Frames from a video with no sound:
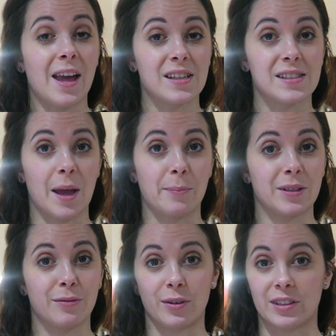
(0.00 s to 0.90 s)
Except
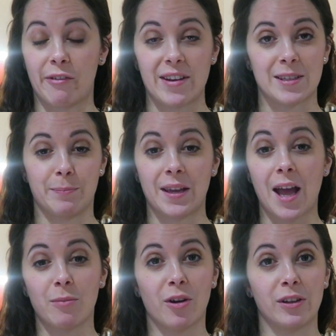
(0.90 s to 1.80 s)
for the recipe
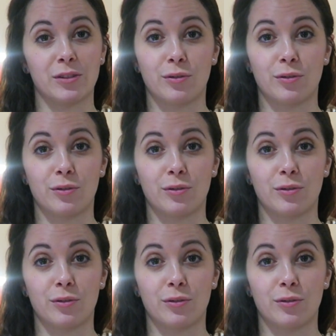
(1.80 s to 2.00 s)
I'm going